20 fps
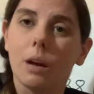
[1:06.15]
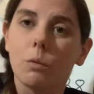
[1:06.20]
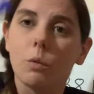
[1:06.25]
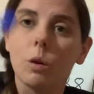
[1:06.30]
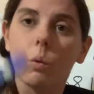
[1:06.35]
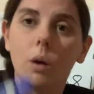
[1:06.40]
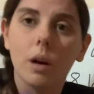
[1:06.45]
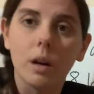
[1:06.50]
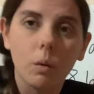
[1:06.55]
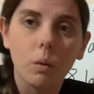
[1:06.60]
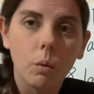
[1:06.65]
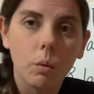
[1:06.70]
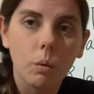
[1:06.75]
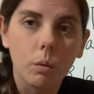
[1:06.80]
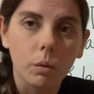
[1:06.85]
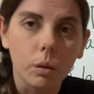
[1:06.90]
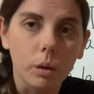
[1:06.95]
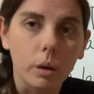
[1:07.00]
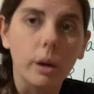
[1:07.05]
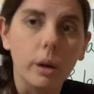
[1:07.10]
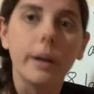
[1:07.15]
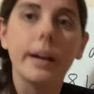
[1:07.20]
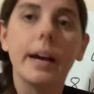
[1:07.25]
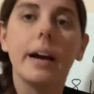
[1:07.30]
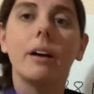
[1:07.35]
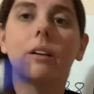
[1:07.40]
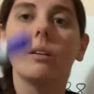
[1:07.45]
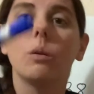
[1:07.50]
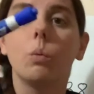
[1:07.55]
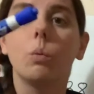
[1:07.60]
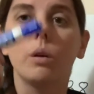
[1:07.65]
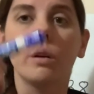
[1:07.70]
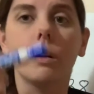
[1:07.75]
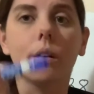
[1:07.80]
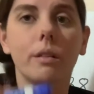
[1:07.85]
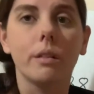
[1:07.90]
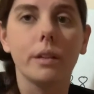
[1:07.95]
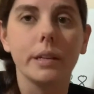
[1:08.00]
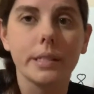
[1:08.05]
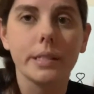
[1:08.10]
we want to learn how to
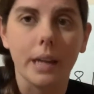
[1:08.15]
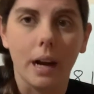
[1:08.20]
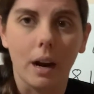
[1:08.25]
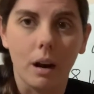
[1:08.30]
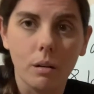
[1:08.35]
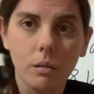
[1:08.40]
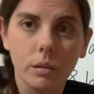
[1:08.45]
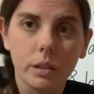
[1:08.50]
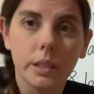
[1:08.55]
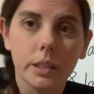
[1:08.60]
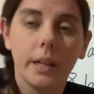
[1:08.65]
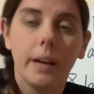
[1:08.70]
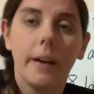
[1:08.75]
work this out,